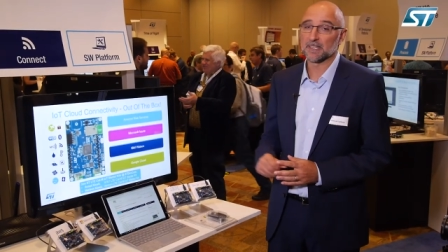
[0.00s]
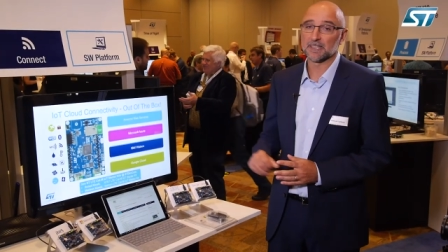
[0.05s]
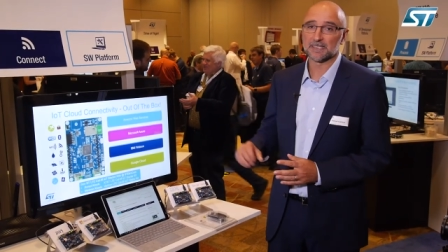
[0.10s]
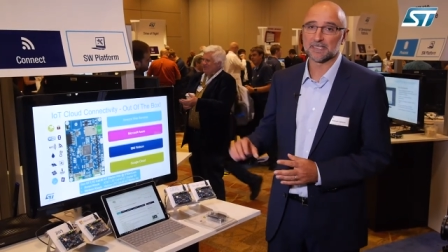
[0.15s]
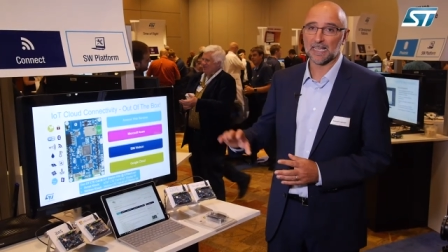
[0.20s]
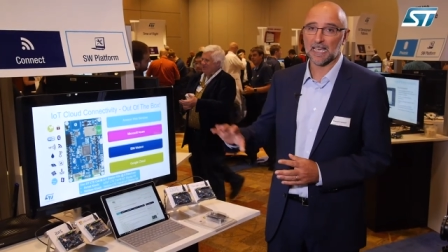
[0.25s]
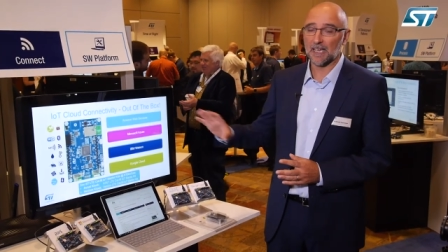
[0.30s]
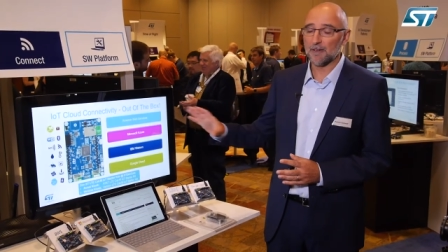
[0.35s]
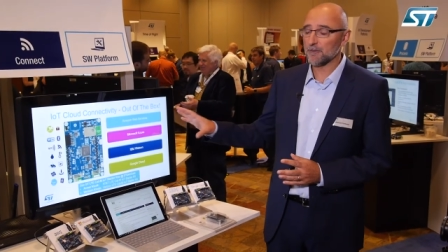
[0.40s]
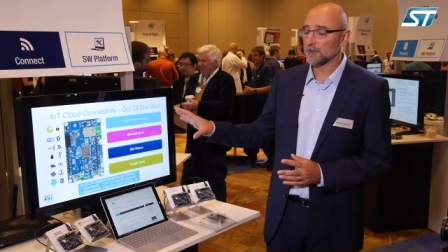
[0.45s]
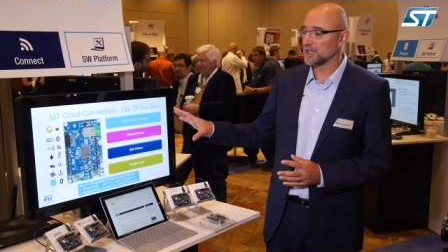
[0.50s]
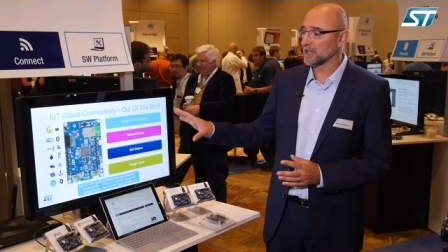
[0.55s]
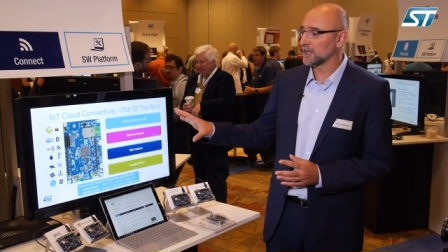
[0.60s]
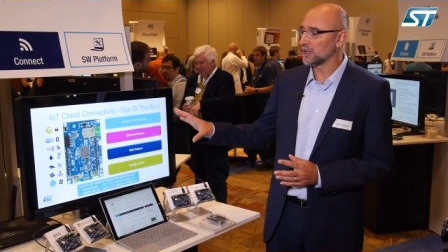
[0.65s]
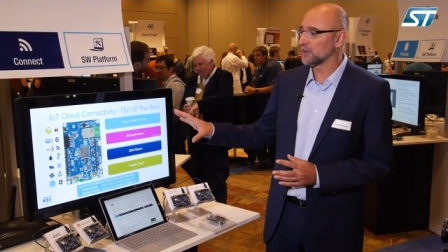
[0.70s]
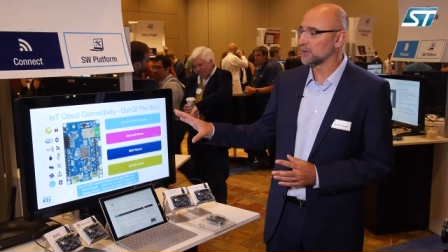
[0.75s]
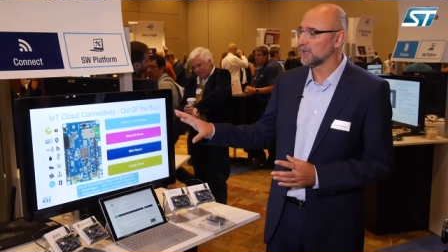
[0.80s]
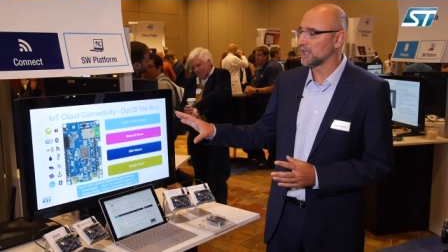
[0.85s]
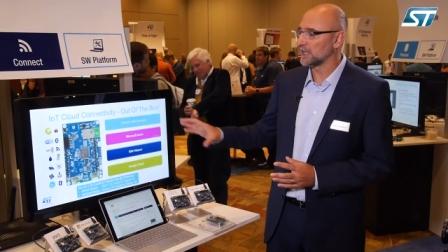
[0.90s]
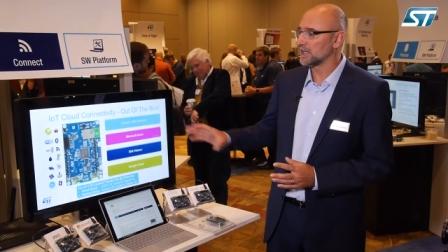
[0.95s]
There's
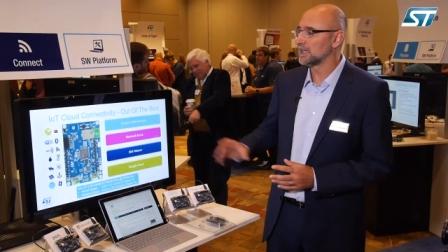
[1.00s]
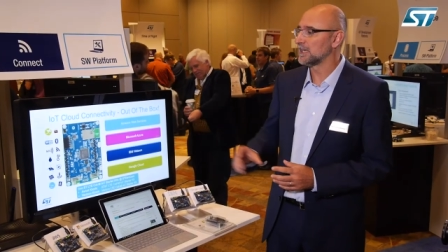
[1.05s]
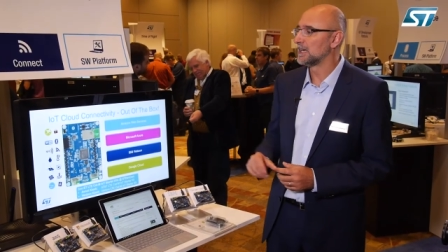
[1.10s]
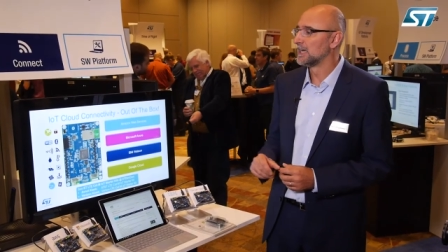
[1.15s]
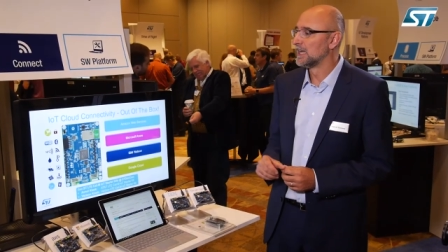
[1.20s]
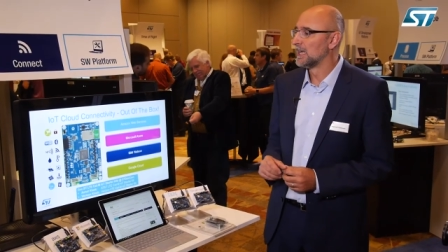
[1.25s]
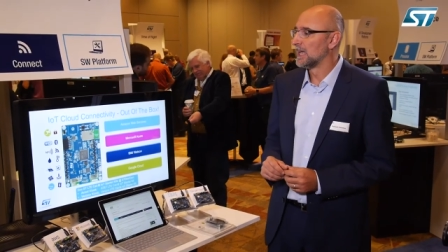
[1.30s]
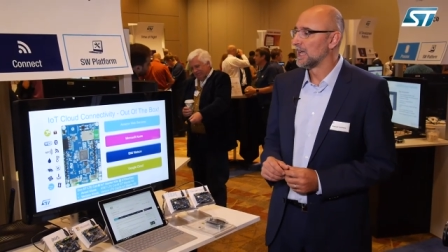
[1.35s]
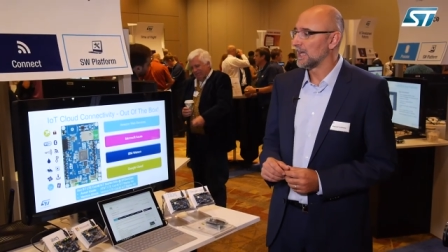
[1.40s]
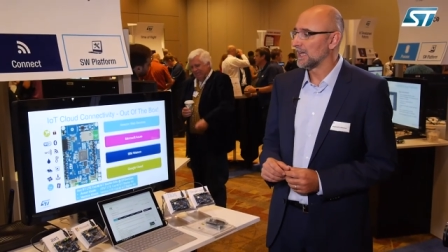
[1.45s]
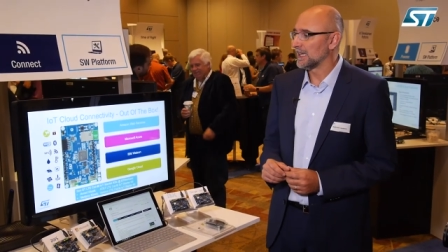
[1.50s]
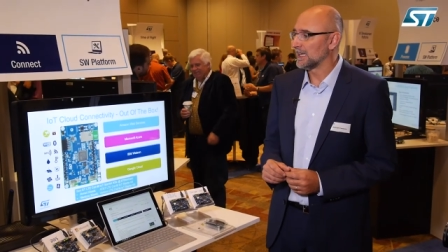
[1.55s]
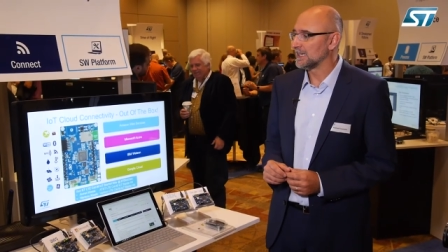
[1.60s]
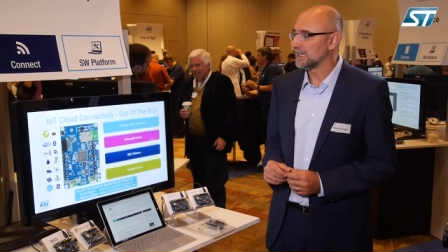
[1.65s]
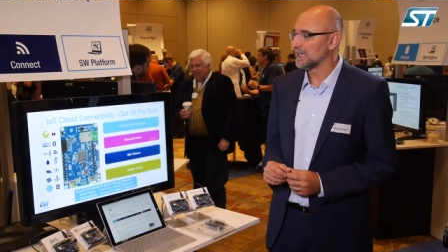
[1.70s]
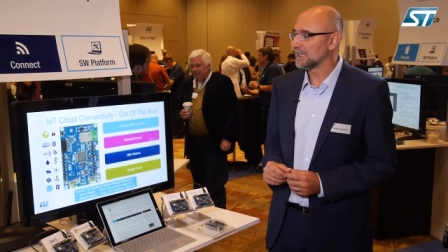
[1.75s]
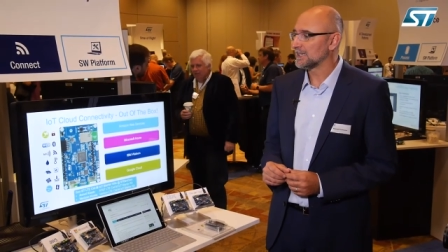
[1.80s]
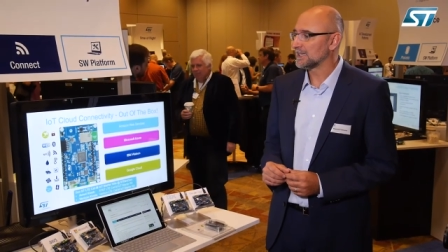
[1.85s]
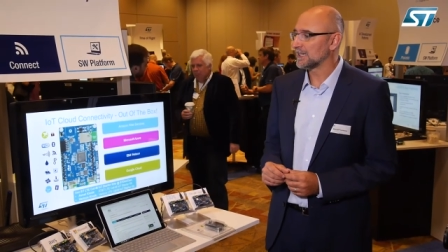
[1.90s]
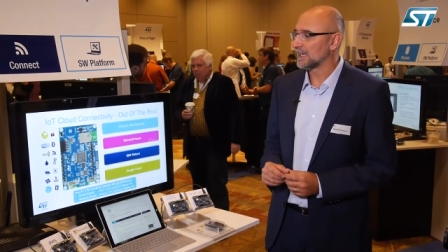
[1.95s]
everything you need
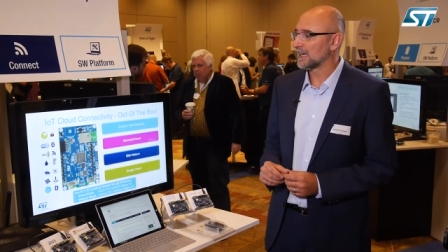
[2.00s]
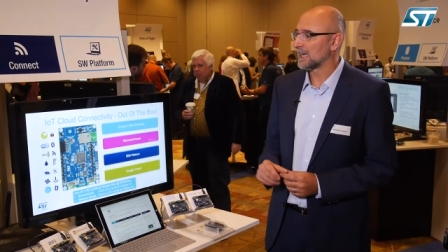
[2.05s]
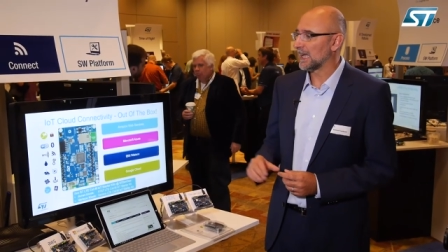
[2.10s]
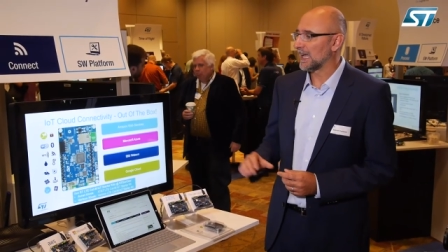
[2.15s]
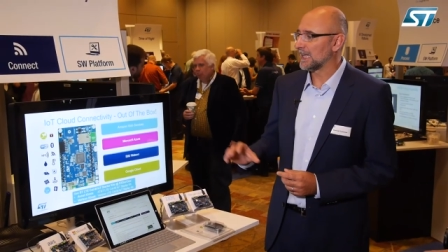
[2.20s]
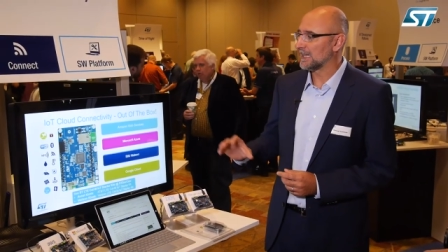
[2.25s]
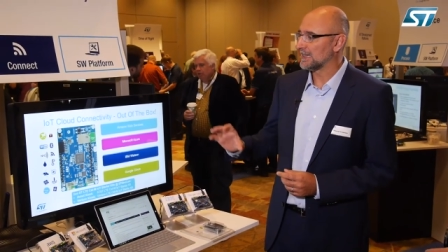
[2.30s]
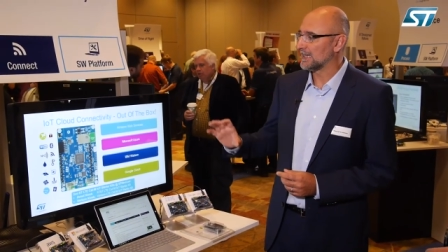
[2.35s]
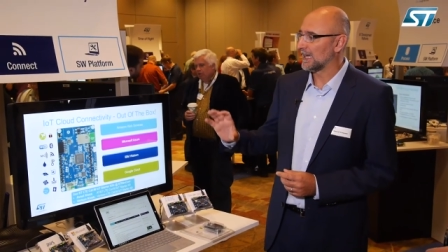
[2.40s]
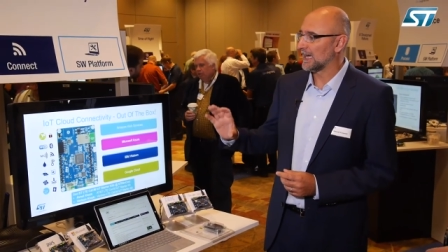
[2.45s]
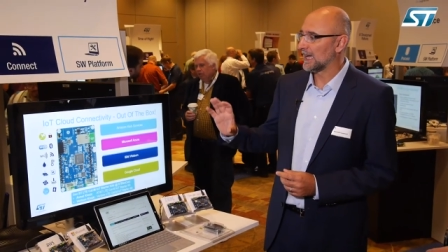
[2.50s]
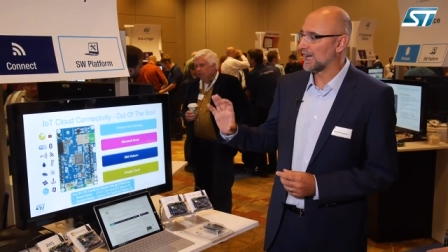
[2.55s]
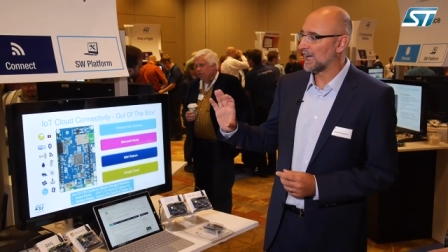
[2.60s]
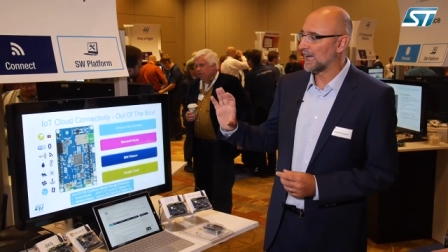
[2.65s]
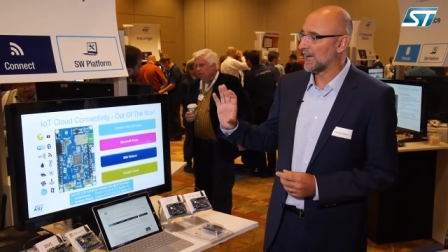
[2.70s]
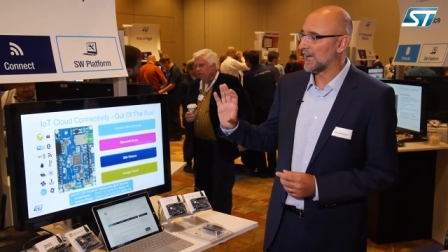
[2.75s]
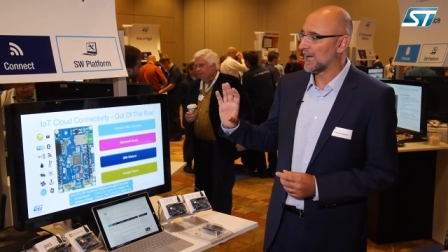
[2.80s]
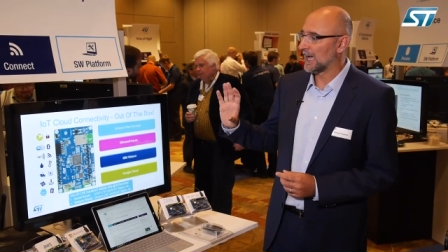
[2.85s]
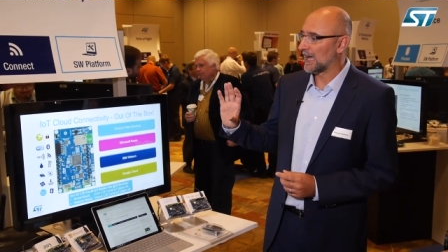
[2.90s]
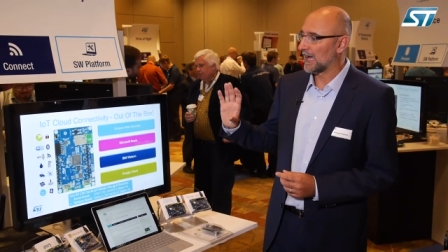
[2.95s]
in it, and
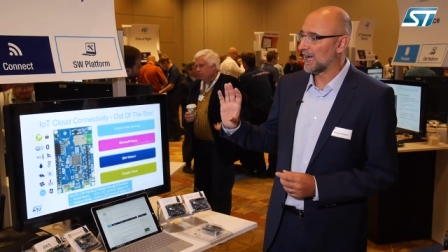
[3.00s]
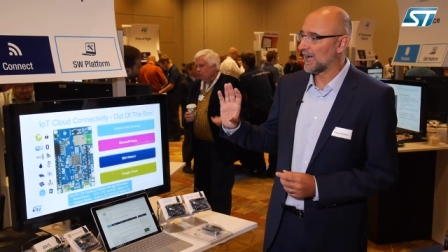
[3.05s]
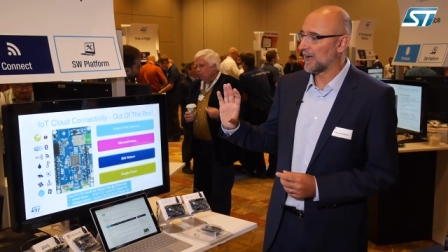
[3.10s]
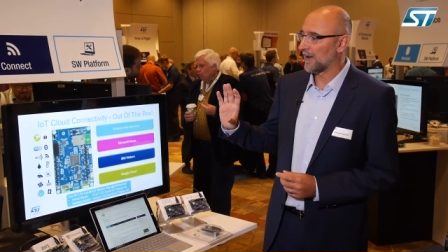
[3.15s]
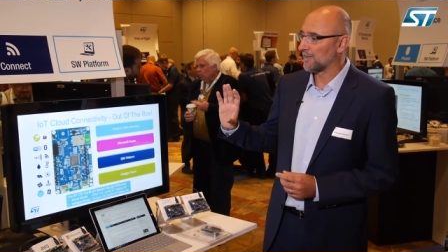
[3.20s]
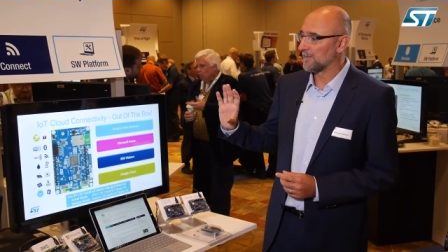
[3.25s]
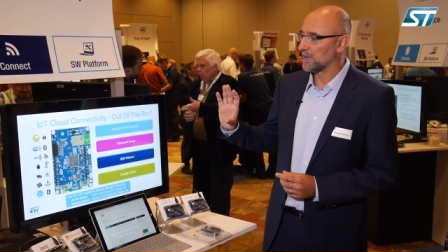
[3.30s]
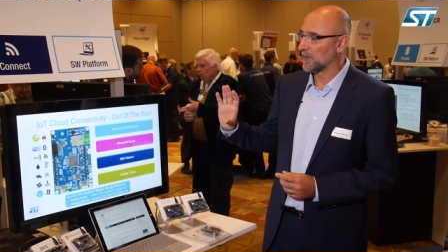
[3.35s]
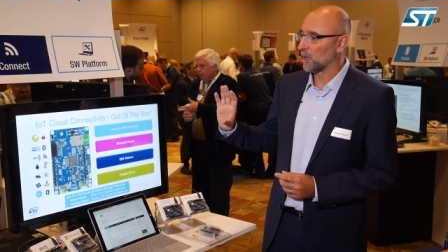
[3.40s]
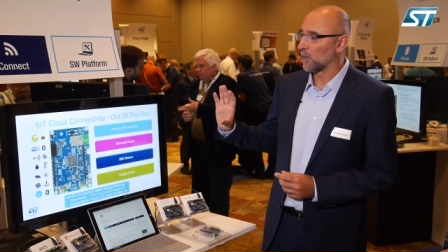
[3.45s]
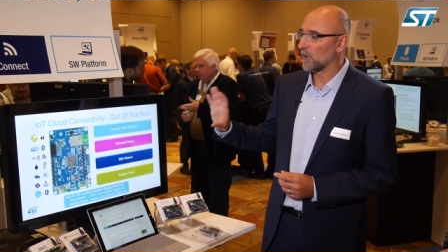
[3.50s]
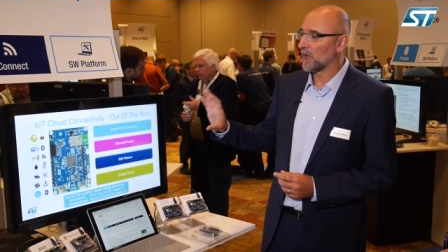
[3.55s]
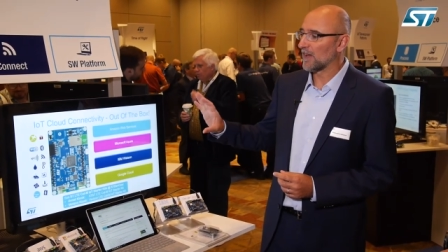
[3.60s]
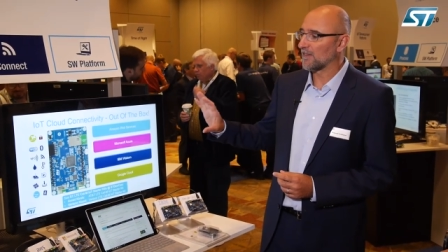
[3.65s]
um, we